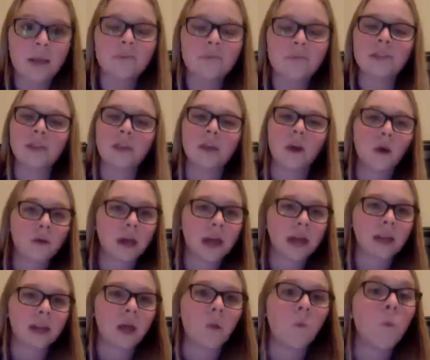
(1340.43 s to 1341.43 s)
I'm just like,
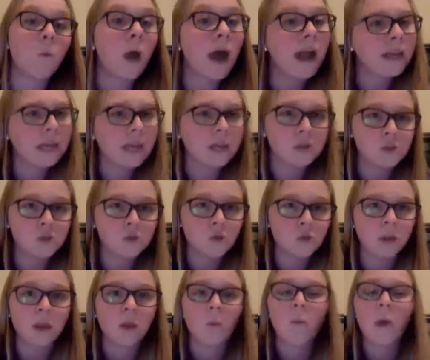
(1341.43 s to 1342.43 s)
okay, like, why can't you
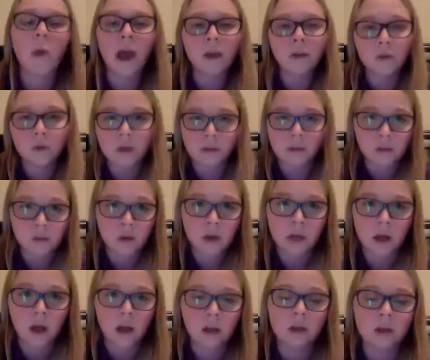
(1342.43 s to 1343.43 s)
join? Like, why don't you have the
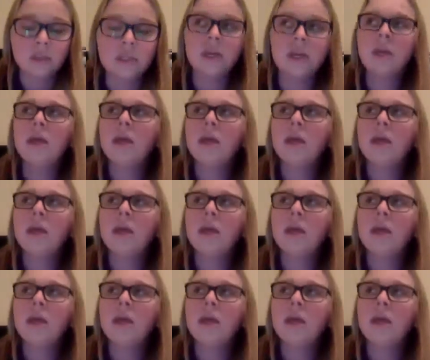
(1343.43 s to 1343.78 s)
$20?